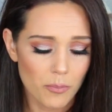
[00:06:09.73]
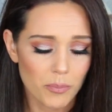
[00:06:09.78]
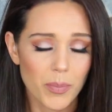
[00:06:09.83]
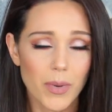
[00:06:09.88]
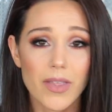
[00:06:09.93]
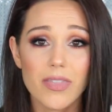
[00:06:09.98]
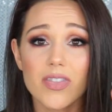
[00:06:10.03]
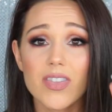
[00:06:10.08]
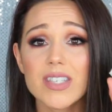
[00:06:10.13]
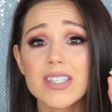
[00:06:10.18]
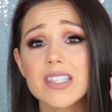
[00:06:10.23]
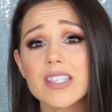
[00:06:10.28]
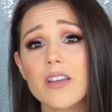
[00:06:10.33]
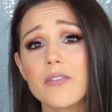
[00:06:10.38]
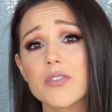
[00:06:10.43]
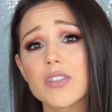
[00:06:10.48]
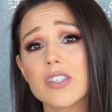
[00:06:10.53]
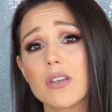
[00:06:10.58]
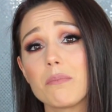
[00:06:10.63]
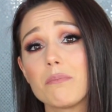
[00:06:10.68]
But this
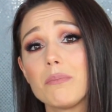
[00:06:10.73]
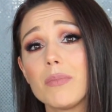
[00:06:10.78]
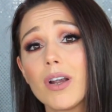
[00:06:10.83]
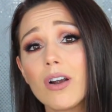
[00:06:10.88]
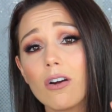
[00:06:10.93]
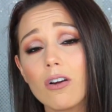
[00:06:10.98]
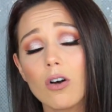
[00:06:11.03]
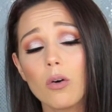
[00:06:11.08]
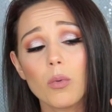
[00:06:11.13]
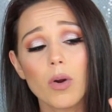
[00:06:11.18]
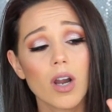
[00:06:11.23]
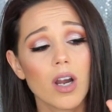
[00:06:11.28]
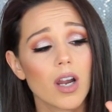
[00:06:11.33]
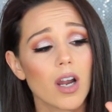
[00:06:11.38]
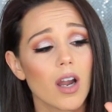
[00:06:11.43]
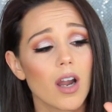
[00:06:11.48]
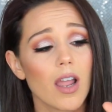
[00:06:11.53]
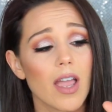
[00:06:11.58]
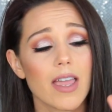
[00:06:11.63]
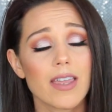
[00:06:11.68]
stuff is a miracle
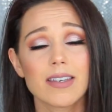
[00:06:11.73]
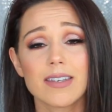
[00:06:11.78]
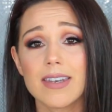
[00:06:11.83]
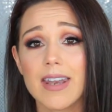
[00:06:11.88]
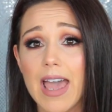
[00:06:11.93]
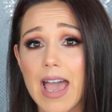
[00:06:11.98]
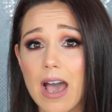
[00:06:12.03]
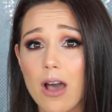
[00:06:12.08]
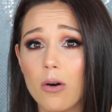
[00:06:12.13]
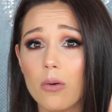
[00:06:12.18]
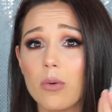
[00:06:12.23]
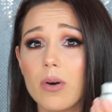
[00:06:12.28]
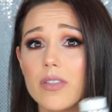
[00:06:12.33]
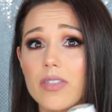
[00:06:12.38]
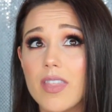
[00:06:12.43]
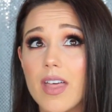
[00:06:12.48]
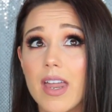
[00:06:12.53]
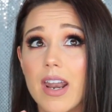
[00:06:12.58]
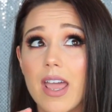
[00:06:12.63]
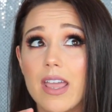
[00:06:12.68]
worker and
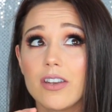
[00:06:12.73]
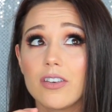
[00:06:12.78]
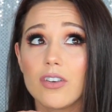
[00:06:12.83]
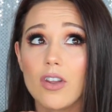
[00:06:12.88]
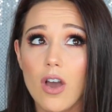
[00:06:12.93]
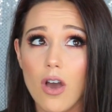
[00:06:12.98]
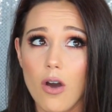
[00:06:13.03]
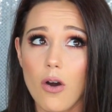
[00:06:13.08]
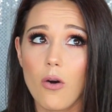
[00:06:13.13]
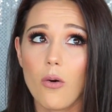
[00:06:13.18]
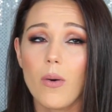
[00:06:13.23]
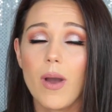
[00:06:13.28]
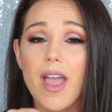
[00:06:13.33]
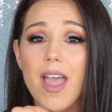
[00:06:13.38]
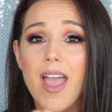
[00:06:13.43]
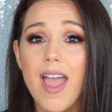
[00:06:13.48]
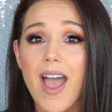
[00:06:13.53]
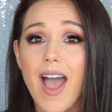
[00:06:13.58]
now that I know